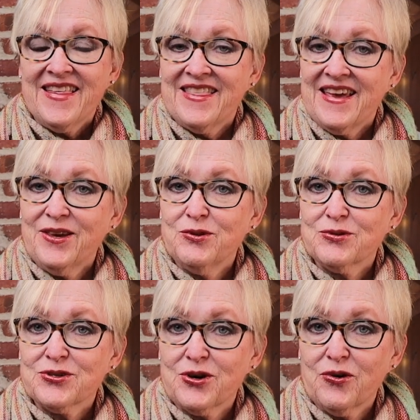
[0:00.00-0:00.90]
Thank you
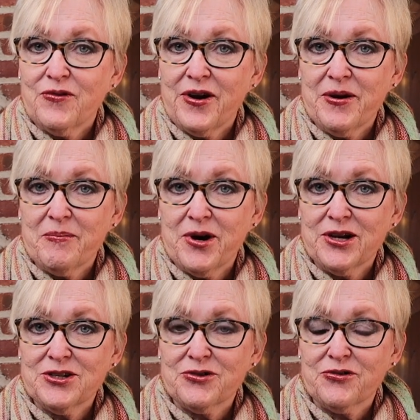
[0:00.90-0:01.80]
so very
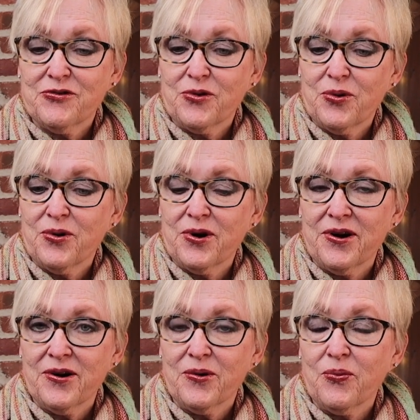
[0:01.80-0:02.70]
much
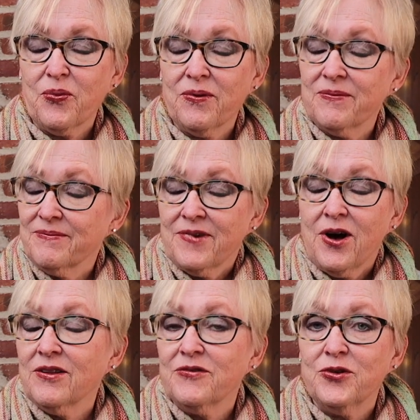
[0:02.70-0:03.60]
for
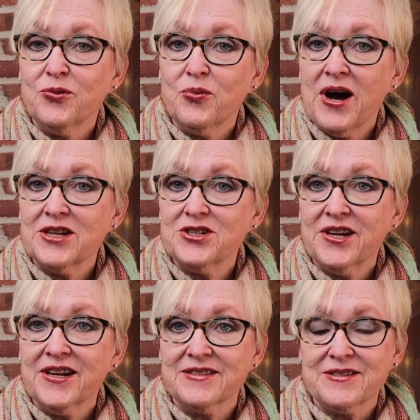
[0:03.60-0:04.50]
all of you
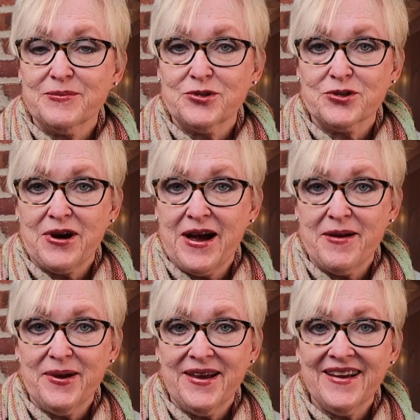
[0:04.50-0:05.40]
watching and
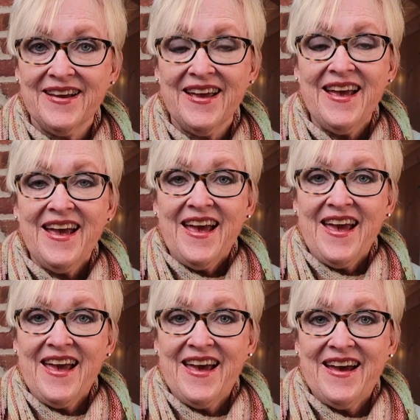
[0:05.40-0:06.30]
subscribing
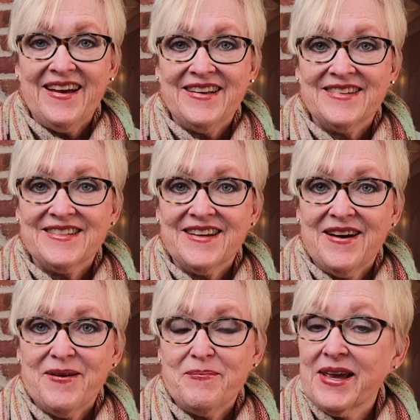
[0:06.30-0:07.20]
and
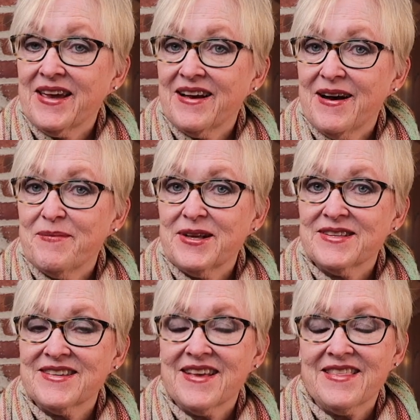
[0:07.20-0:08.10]
making
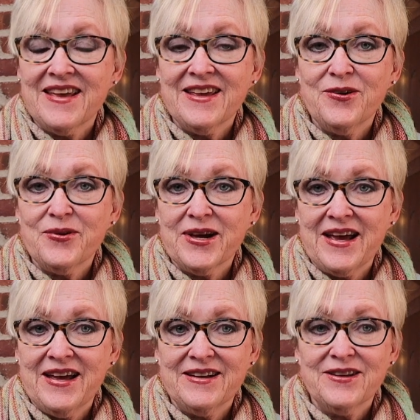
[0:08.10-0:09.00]
comments. Thank you
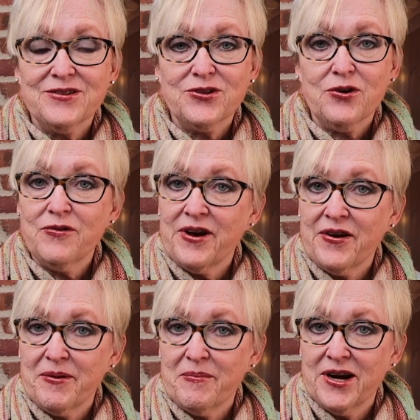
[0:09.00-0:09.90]
again so
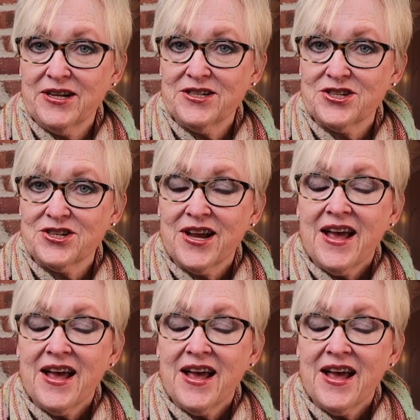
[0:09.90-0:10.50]
very much.